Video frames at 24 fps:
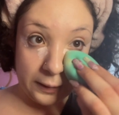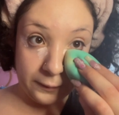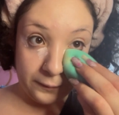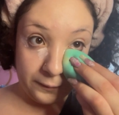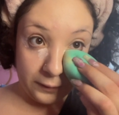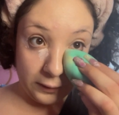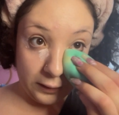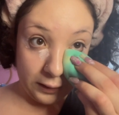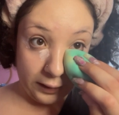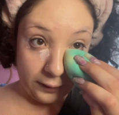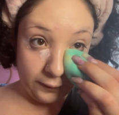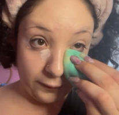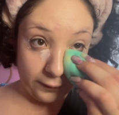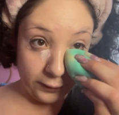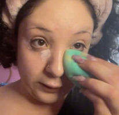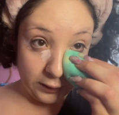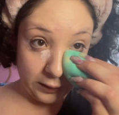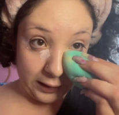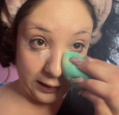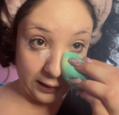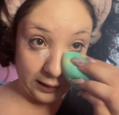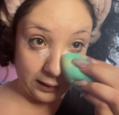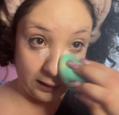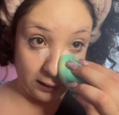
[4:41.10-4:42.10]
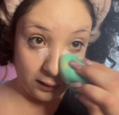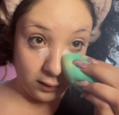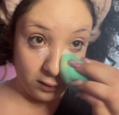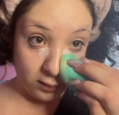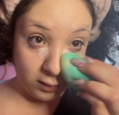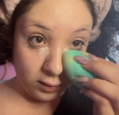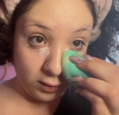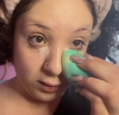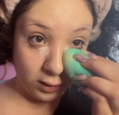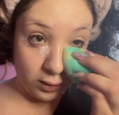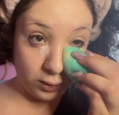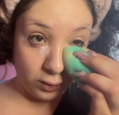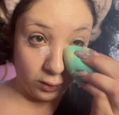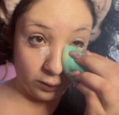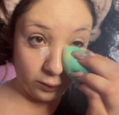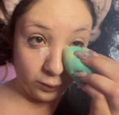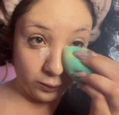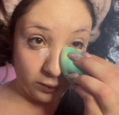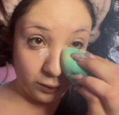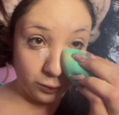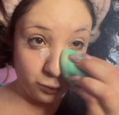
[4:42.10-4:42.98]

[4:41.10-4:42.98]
I feel it feels like I don't know.